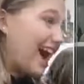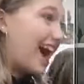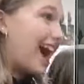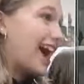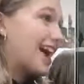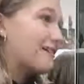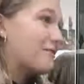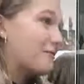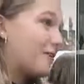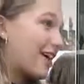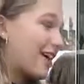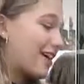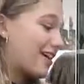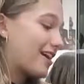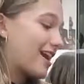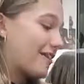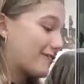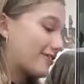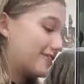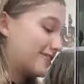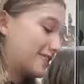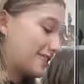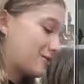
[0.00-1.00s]
I wear
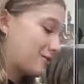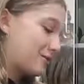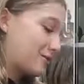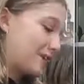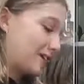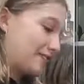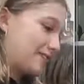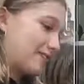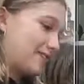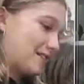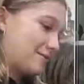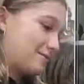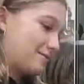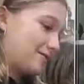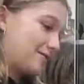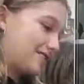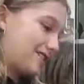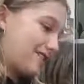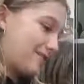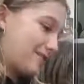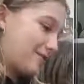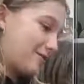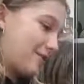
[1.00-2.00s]
every single one of them.
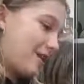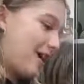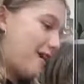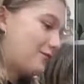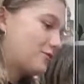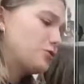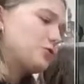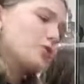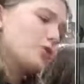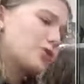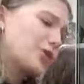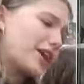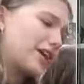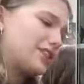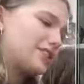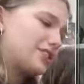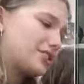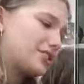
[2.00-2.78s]
So off to a great